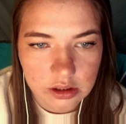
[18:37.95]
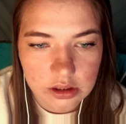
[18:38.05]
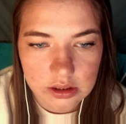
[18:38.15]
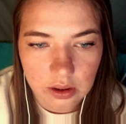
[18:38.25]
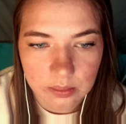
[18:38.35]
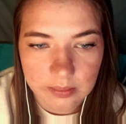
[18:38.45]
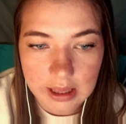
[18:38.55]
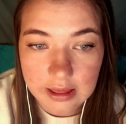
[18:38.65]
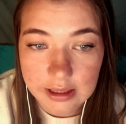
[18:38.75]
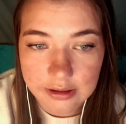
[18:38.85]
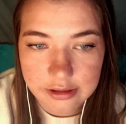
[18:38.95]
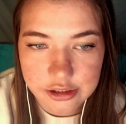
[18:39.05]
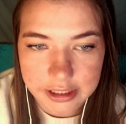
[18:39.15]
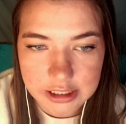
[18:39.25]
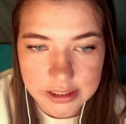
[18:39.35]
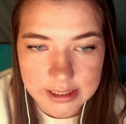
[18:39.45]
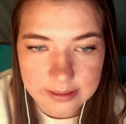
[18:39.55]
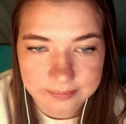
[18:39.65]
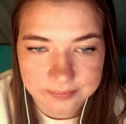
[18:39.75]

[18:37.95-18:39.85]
So their traits.